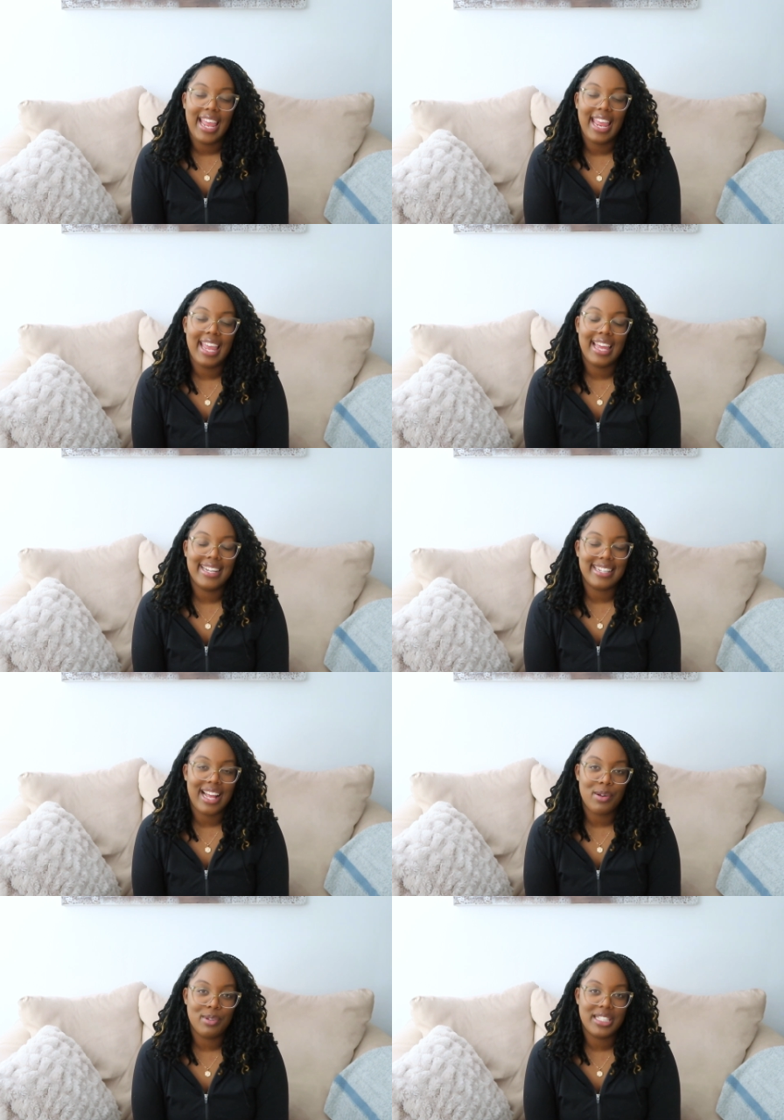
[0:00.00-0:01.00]
and
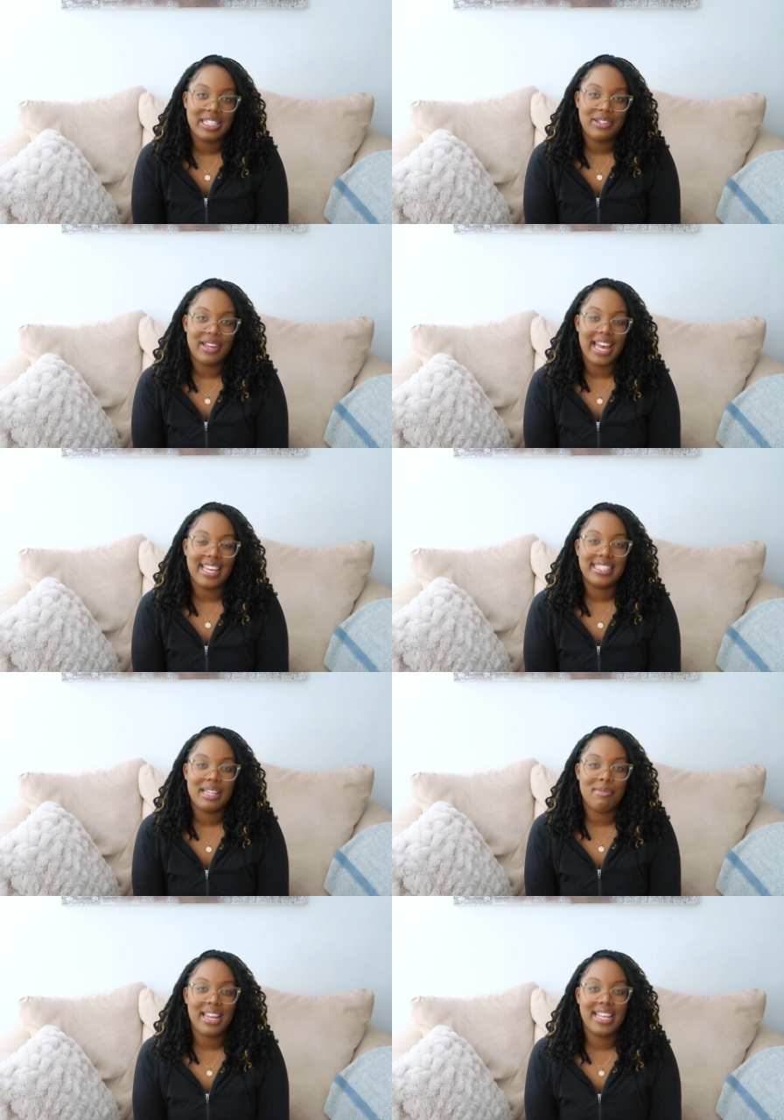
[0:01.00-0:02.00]
i will see you guys
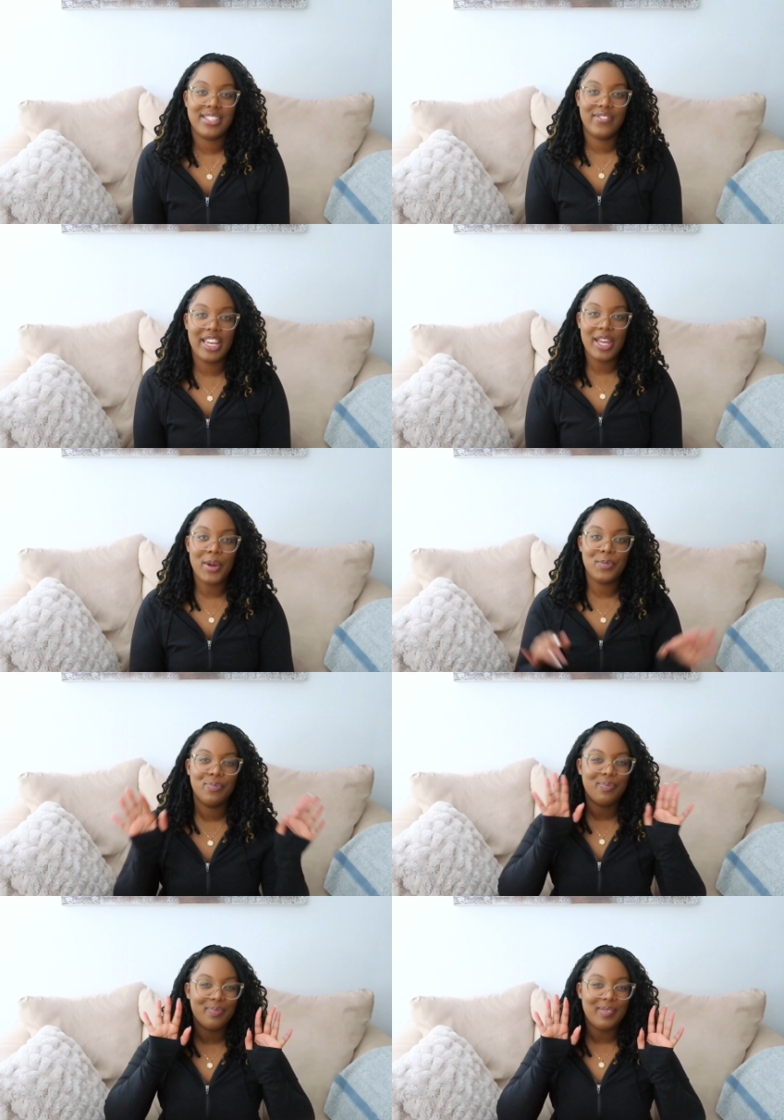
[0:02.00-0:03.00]
in my next video
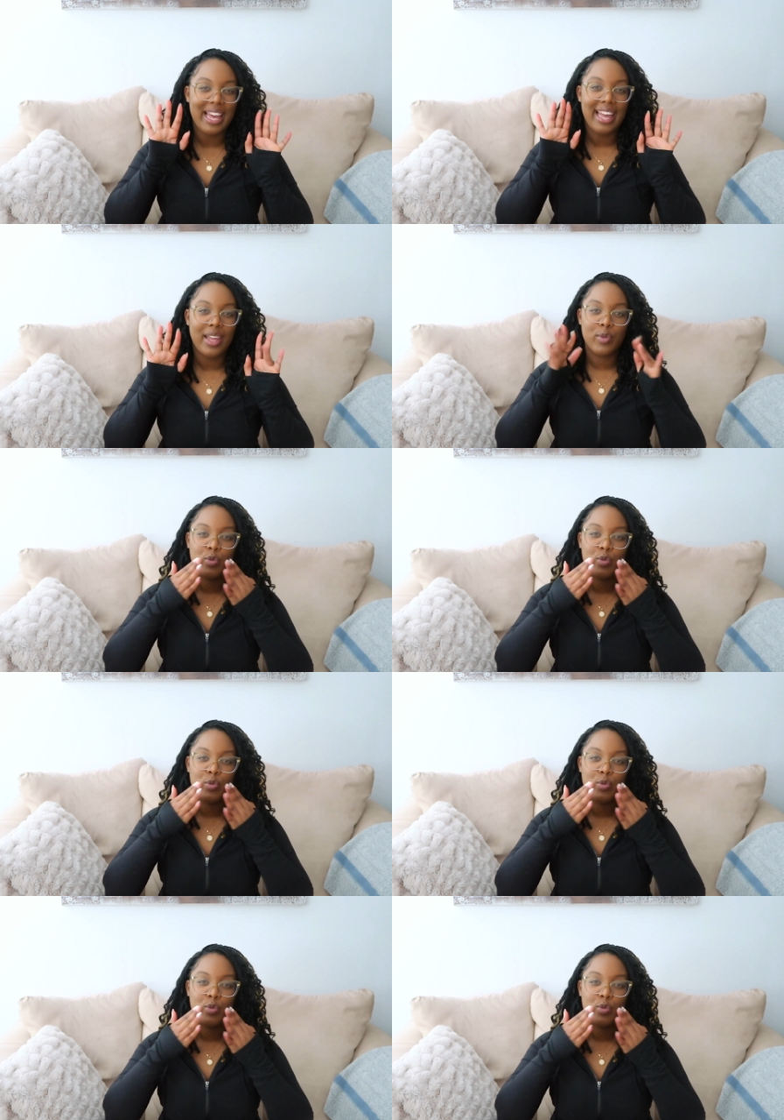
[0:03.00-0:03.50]
bye